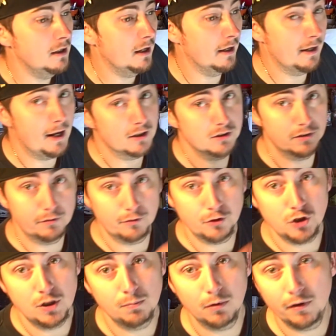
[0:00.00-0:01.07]
and actually for
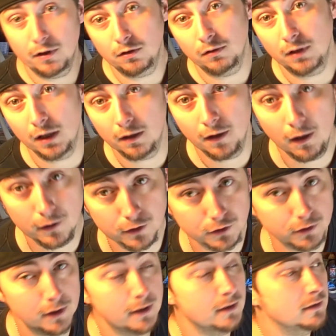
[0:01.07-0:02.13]
cheaper than you can get at Dollar
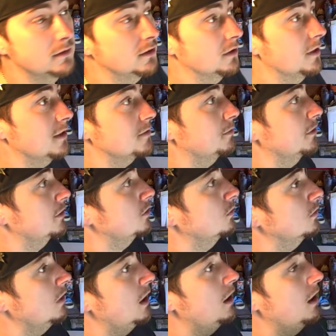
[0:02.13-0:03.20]
Tree, so that's pretty cool.